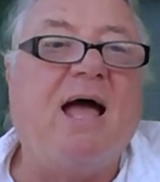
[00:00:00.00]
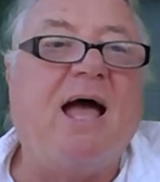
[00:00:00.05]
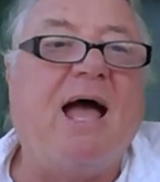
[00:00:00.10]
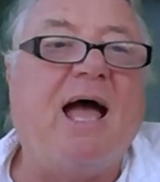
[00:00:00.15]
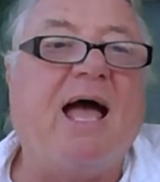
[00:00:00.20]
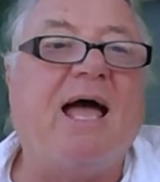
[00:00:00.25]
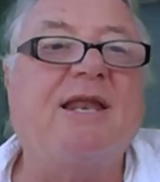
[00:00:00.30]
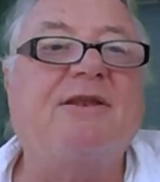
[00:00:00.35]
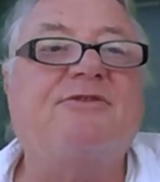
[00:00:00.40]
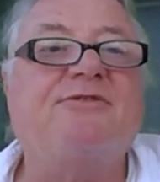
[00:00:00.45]

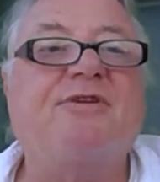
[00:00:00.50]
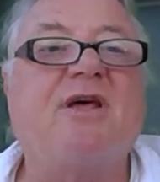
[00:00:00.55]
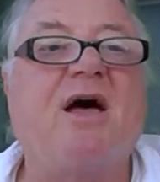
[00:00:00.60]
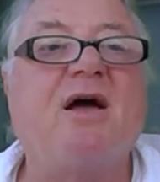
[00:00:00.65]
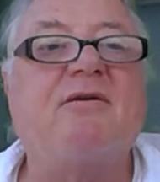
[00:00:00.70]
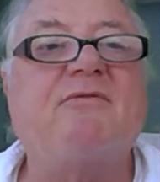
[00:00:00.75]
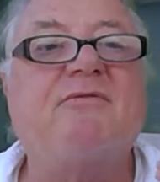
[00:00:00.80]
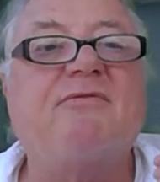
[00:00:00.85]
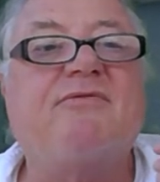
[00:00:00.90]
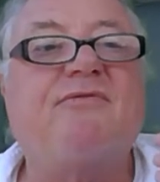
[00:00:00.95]
And
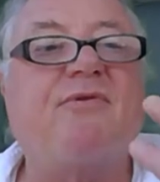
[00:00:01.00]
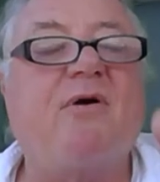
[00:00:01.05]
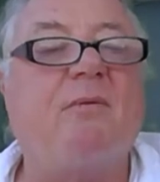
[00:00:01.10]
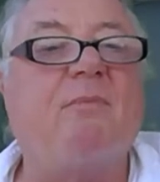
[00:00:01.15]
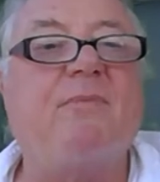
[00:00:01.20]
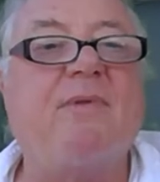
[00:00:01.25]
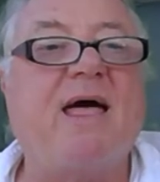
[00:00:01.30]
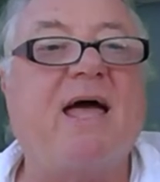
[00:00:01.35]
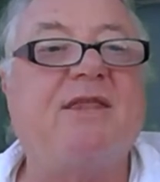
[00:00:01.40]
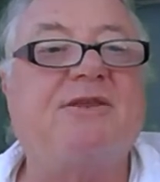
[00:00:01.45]
so
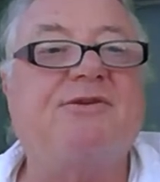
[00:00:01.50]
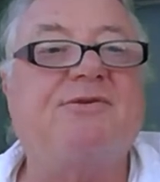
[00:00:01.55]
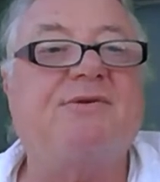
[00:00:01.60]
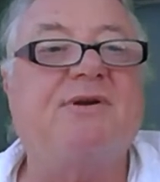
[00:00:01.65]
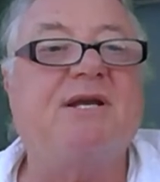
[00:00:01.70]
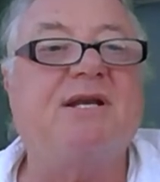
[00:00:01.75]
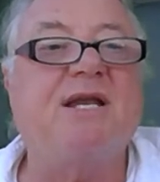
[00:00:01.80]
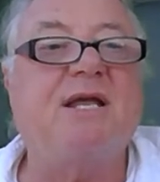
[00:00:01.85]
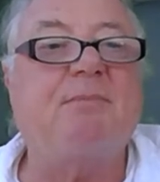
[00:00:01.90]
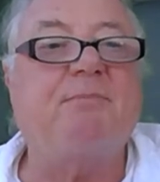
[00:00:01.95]
from that
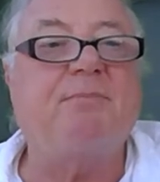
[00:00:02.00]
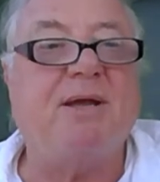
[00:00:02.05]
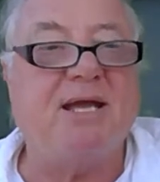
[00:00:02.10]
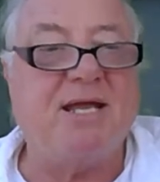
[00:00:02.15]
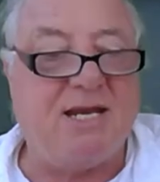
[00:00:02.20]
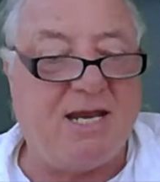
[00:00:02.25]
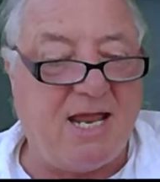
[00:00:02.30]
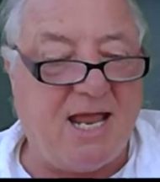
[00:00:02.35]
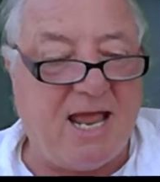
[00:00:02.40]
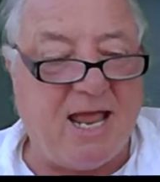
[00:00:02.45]
three D P
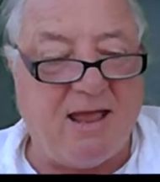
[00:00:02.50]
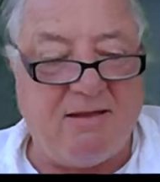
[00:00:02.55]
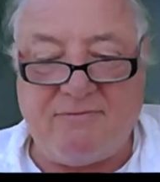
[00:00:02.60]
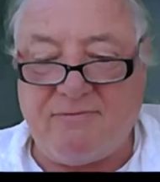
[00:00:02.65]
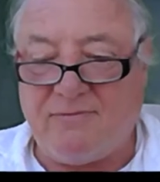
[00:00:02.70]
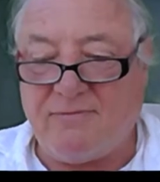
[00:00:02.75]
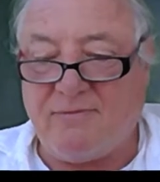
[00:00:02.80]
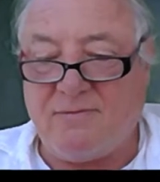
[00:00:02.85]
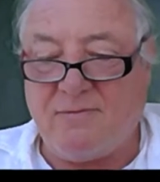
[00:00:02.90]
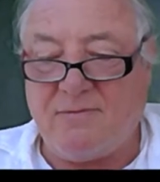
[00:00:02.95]
D
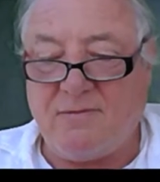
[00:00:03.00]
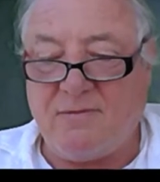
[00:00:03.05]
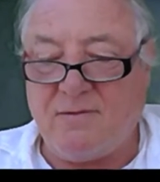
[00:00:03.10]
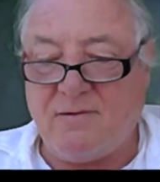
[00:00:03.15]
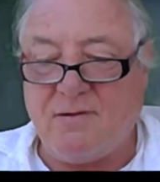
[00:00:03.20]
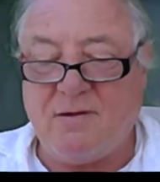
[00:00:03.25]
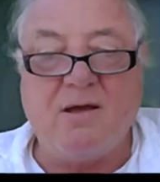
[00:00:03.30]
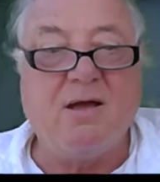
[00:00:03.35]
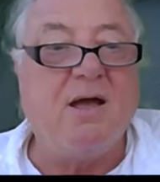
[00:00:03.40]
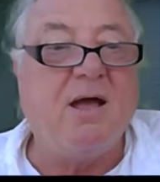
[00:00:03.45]
F,
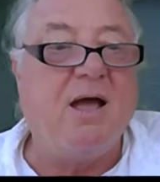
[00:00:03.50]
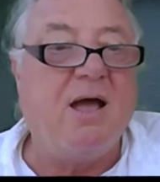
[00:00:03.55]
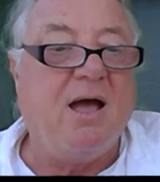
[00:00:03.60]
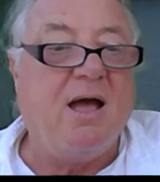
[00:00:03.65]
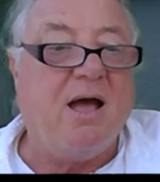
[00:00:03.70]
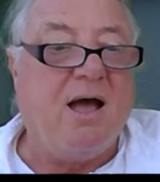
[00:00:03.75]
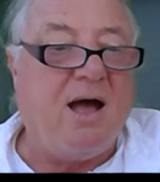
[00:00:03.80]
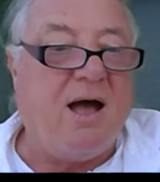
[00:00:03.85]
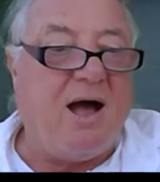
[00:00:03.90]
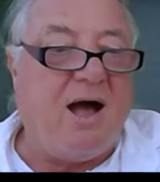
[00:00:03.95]

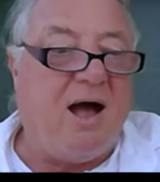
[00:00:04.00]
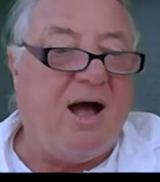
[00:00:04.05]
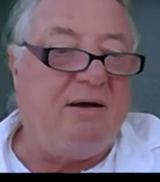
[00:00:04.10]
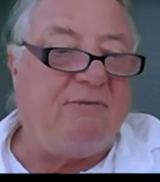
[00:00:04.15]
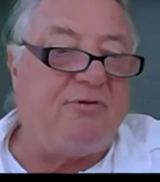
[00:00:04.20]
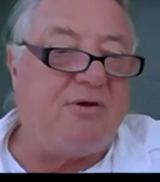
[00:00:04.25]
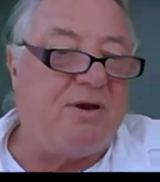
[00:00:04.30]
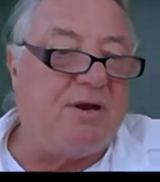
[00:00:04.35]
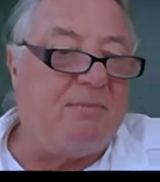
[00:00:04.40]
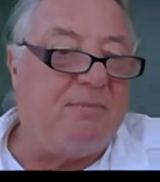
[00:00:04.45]
I've
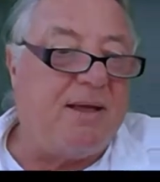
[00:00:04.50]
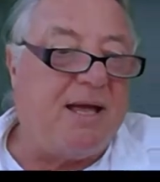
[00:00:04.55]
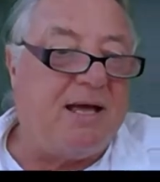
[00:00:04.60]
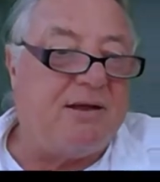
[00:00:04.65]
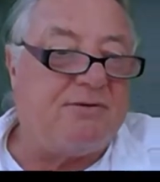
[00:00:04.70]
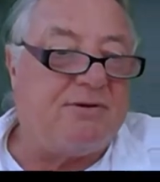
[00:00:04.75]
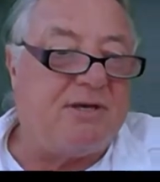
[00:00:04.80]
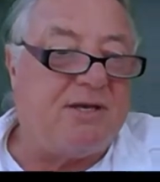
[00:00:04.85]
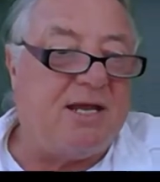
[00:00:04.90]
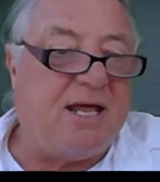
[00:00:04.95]
got
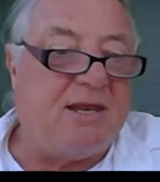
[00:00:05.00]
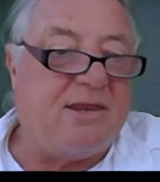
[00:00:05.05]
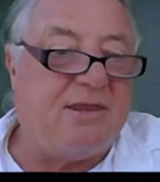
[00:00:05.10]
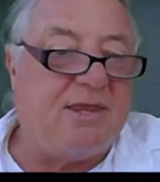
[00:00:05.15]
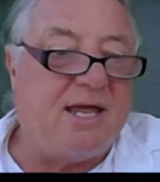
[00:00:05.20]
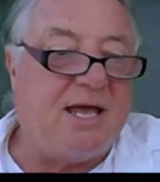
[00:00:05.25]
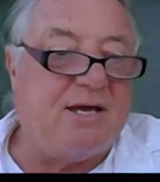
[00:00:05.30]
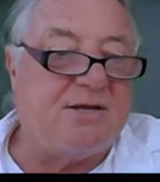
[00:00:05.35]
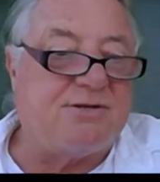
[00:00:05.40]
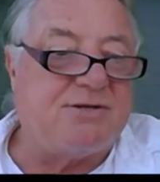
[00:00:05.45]
about ten
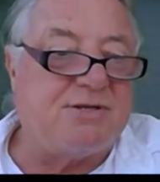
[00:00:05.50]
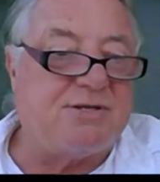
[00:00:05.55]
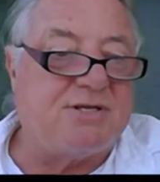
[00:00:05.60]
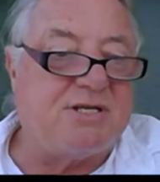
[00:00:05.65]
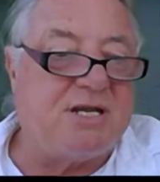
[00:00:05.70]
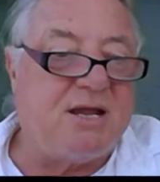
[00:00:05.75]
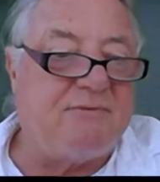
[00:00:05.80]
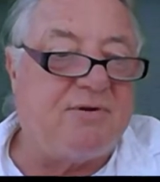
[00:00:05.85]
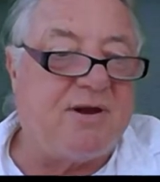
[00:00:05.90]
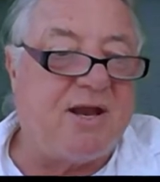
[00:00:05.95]
thousand
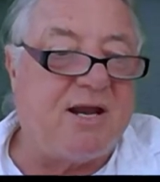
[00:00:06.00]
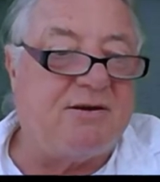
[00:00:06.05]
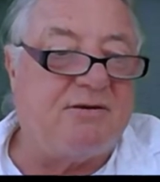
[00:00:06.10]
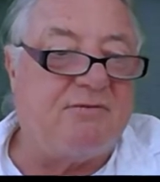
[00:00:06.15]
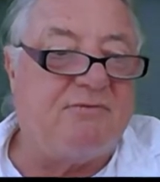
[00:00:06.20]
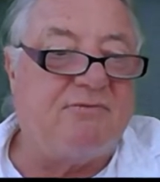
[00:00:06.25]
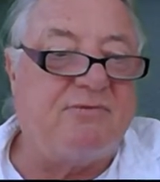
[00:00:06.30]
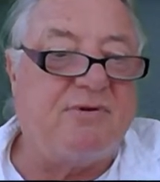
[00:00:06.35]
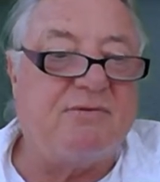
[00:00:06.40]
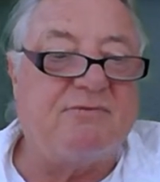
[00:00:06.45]
seven
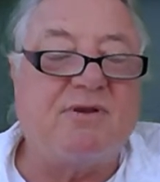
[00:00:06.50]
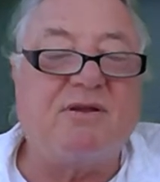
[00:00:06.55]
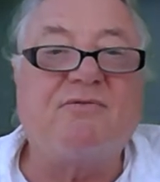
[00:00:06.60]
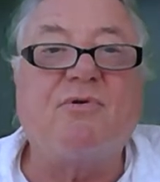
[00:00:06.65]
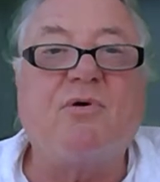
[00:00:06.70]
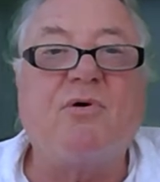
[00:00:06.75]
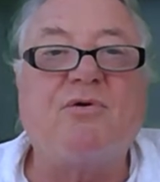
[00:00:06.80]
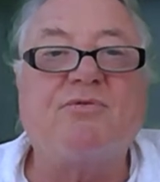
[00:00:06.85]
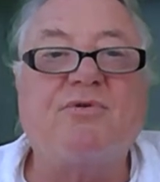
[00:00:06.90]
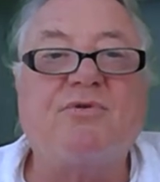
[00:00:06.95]
hundred
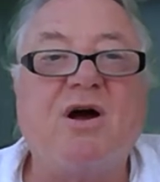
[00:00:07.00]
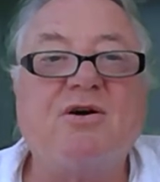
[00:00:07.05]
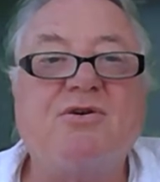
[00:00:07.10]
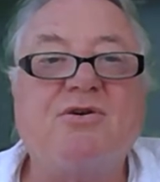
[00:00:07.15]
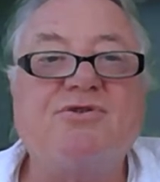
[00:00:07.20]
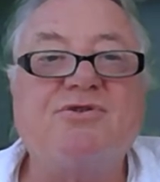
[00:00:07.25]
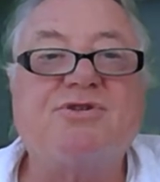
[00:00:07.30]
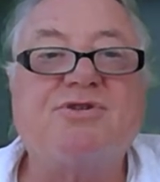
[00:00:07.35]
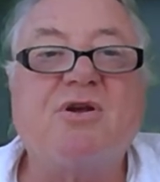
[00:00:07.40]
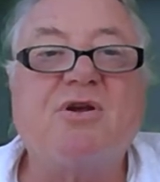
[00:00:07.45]
fifty-four
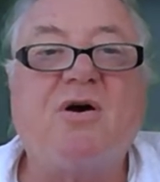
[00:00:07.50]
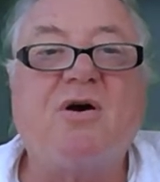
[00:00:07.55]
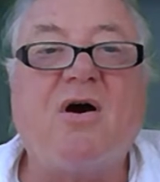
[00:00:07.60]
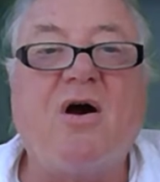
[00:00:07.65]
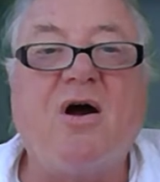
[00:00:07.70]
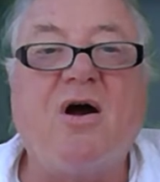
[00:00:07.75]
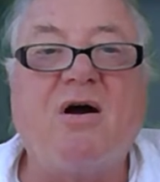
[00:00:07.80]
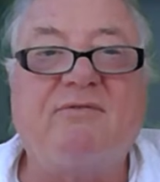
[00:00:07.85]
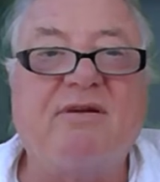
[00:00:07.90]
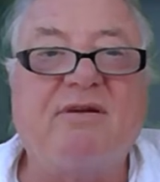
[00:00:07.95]
rows
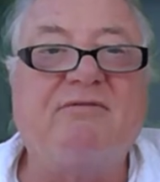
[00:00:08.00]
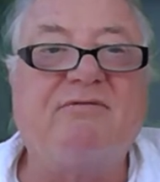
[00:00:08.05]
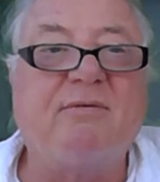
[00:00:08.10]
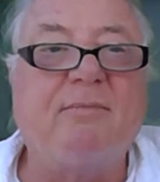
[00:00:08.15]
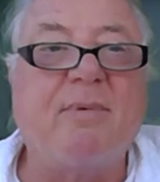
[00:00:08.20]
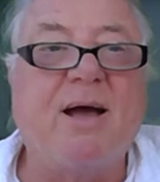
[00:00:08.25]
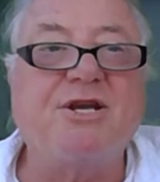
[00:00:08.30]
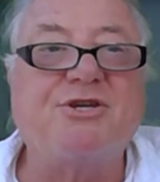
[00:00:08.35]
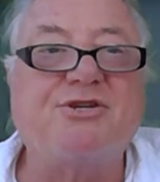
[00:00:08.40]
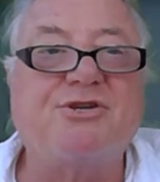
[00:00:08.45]
of
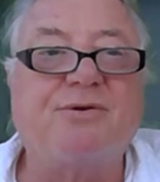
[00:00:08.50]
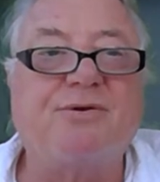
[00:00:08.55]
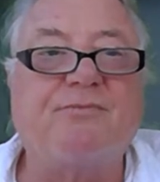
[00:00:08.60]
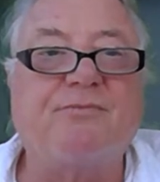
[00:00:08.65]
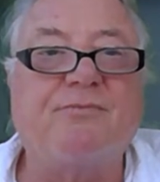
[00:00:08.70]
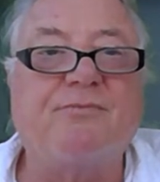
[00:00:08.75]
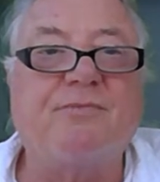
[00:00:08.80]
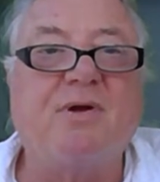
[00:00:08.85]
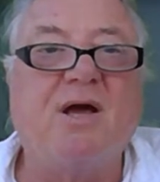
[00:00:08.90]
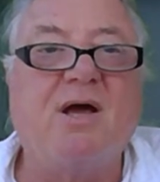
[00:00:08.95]
information,
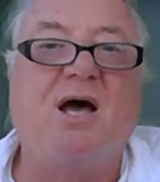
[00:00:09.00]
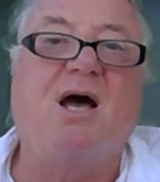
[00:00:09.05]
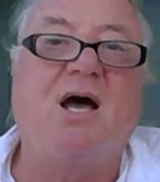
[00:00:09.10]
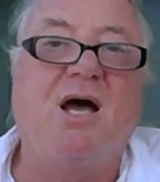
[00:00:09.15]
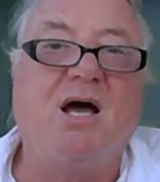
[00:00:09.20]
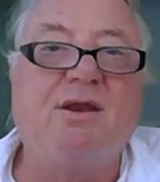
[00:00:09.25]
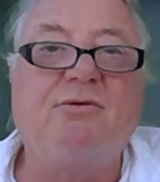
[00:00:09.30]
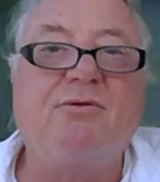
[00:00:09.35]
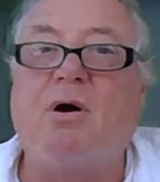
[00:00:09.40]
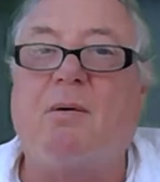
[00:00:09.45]

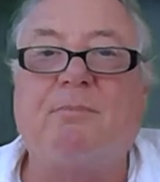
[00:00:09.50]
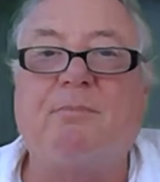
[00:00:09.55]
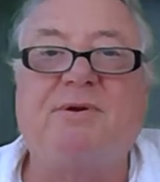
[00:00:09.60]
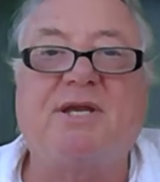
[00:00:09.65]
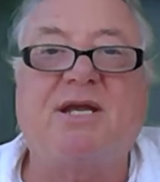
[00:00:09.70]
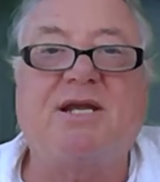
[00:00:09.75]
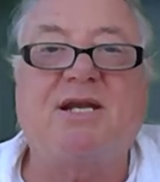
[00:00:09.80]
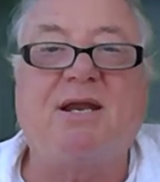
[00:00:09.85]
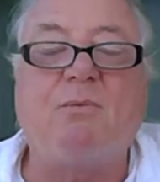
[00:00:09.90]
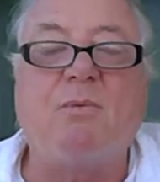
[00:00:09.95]
uh, not
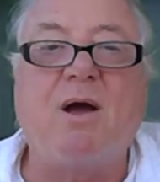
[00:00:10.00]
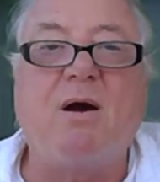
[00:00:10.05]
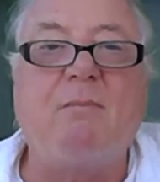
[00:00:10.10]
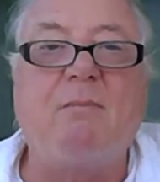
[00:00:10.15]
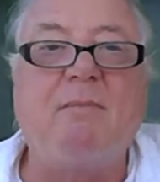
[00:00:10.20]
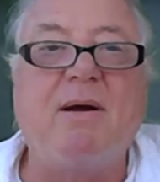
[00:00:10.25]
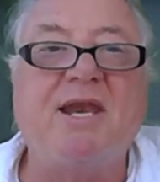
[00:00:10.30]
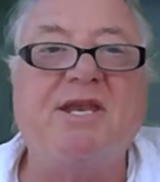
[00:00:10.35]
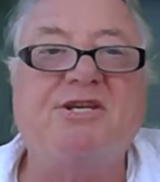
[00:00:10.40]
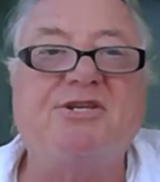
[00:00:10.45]
particularly well
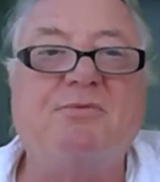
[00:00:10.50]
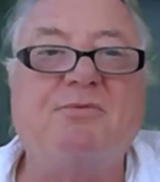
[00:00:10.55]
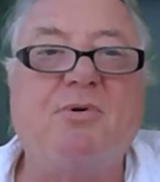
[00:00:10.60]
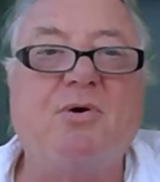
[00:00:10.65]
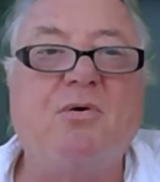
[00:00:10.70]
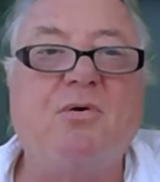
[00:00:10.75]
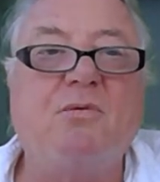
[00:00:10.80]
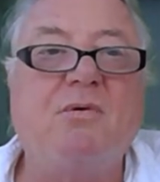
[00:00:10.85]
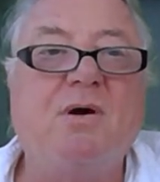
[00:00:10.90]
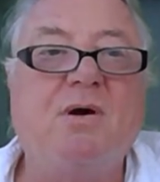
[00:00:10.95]

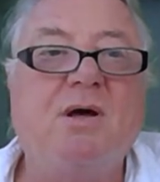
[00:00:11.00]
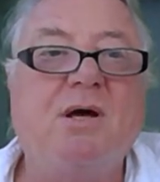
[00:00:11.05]
manageable.